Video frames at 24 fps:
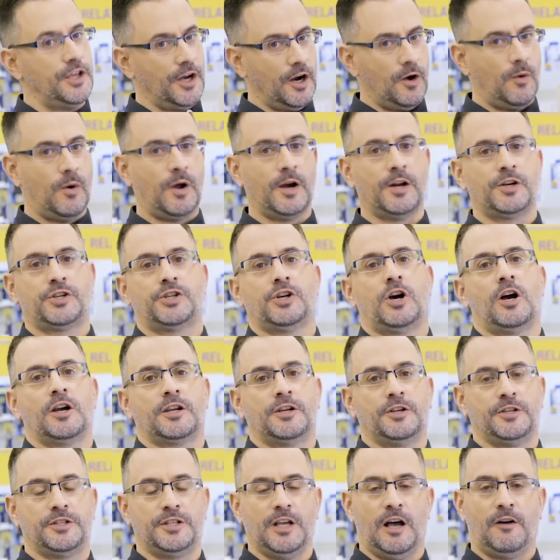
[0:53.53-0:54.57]
You don't want to
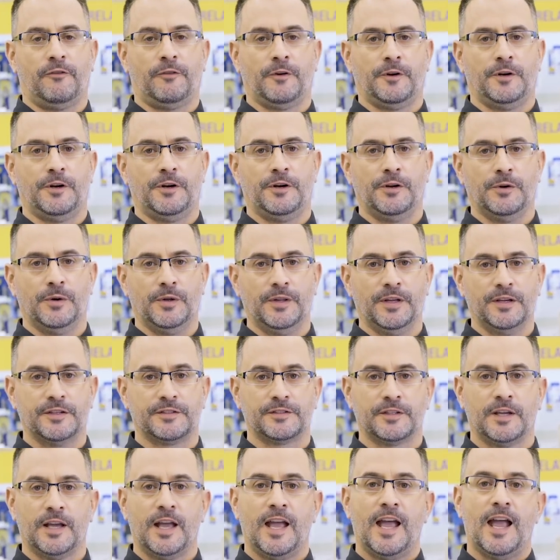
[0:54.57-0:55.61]
shock yourself when you're doing
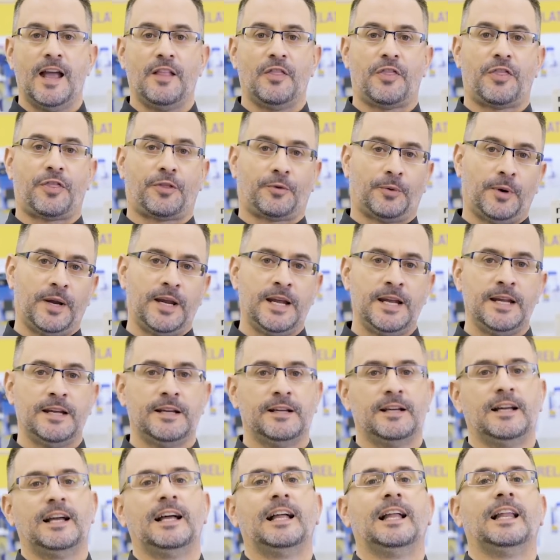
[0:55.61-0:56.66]
this. And
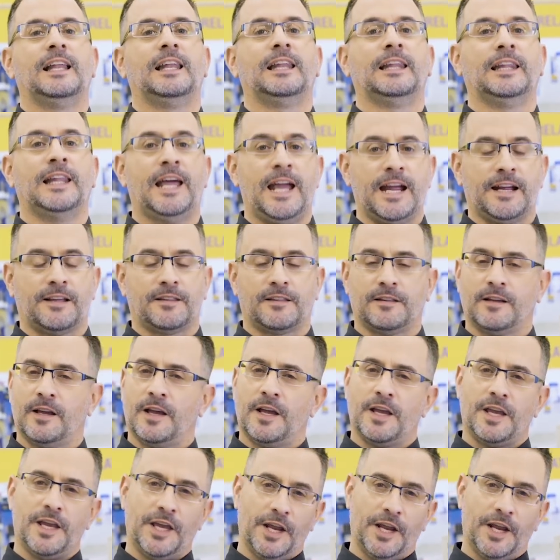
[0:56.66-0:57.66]
three, length.